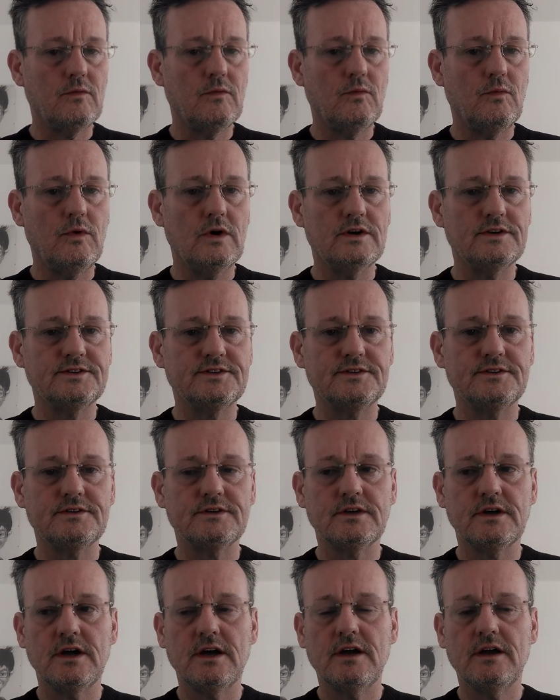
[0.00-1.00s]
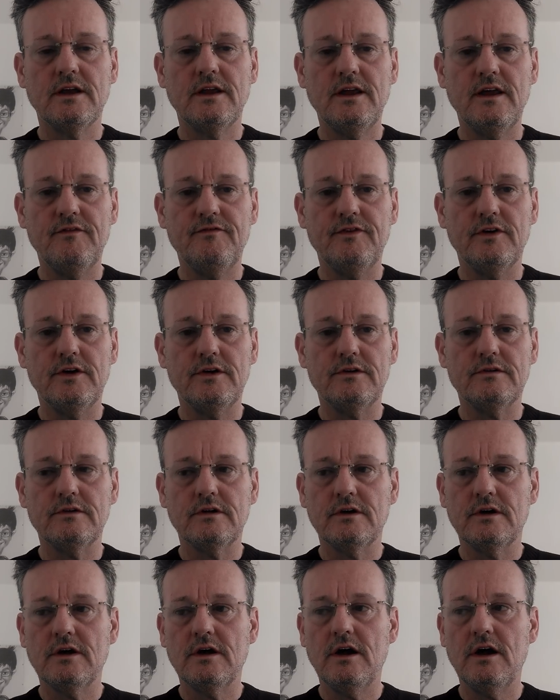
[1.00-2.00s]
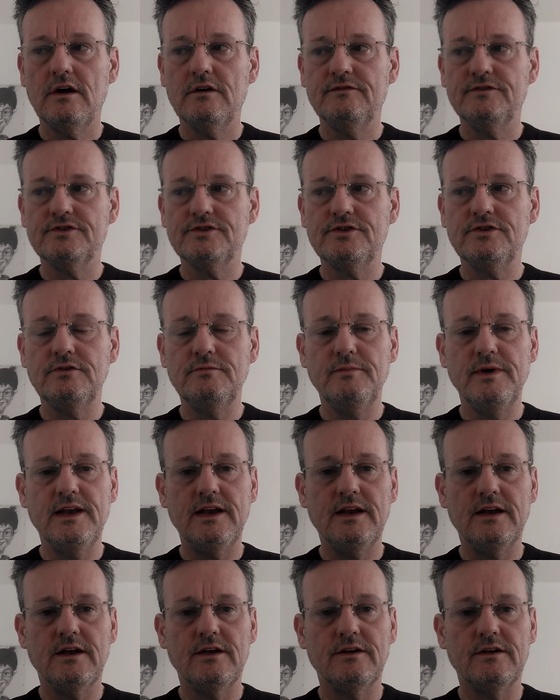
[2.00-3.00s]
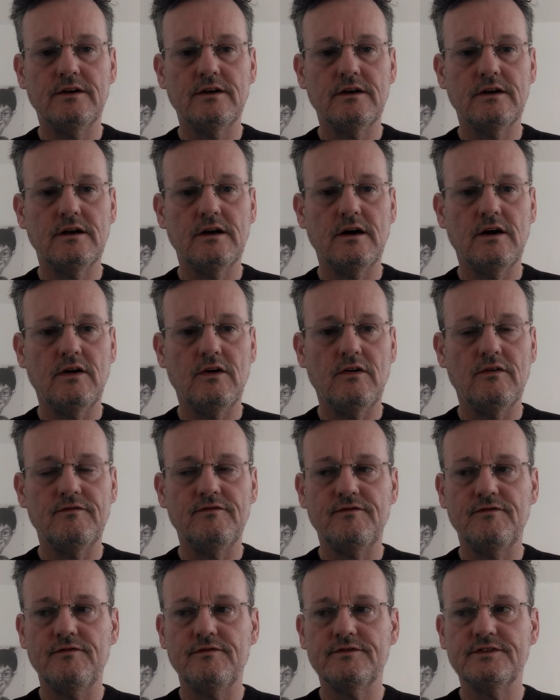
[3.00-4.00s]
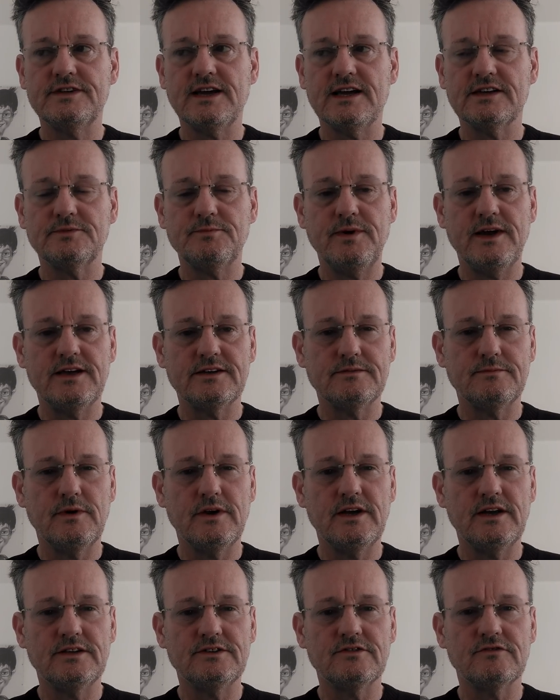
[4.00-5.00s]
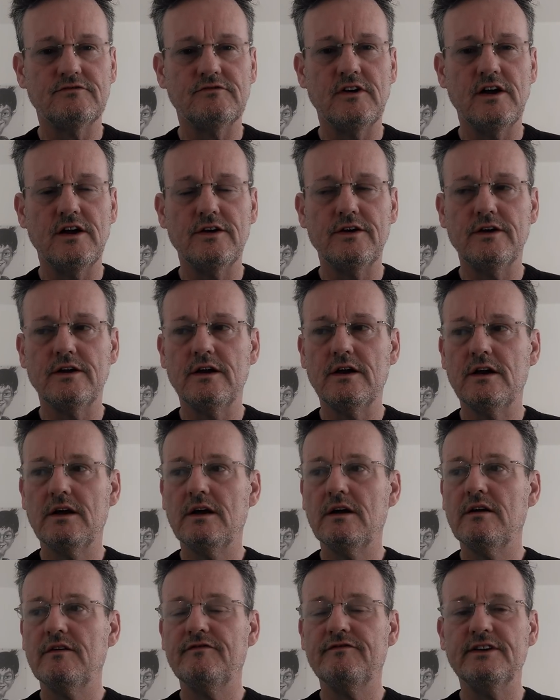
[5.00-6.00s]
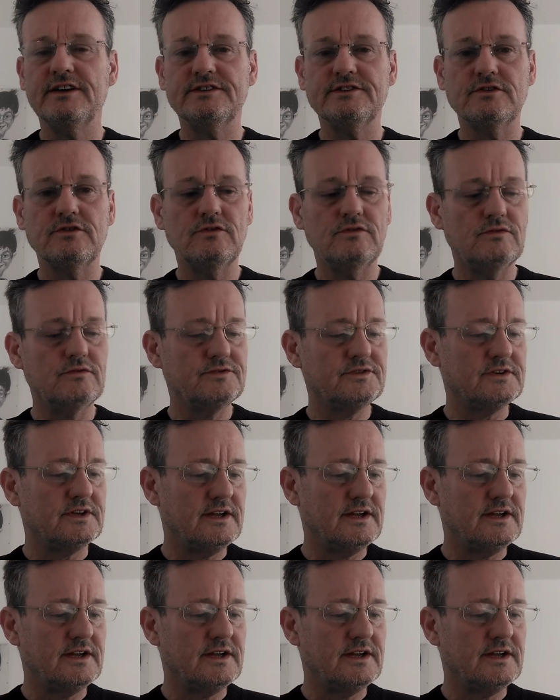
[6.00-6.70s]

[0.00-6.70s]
was given over 2 million of taxpayers' money to run free schools.